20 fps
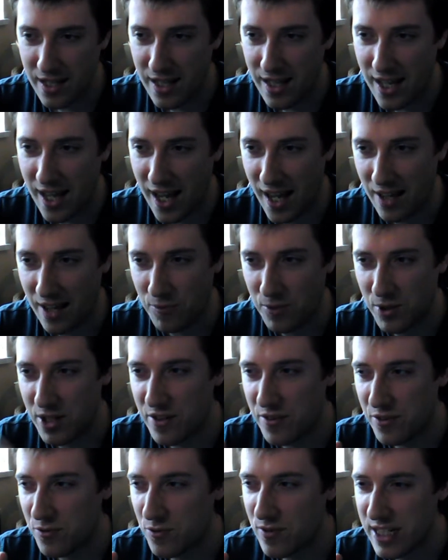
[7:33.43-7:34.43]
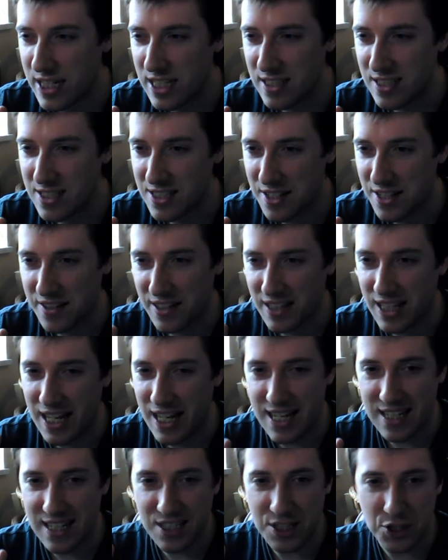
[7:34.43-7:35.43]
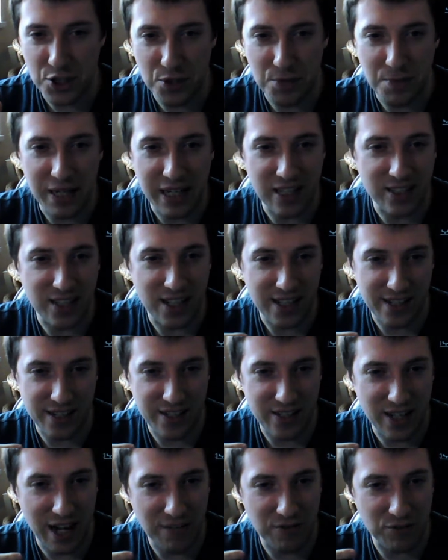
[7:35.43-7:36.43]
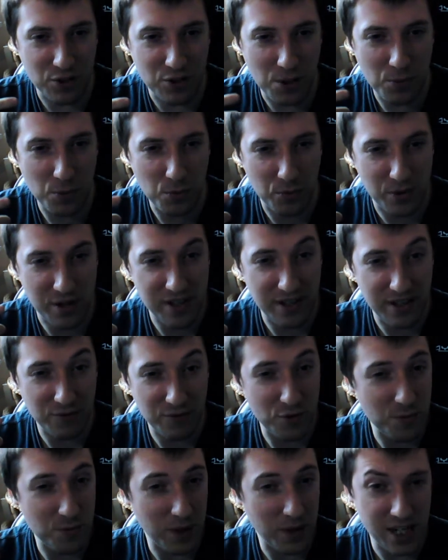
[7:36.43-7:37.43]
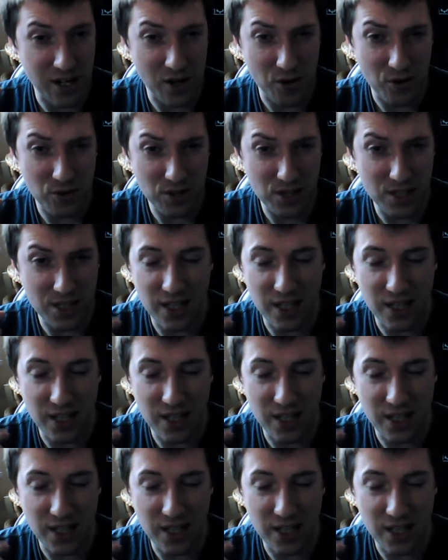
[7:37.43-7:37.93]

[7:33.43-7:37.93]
And one of the reasons I think that is just because I have trouble breathing through my nose.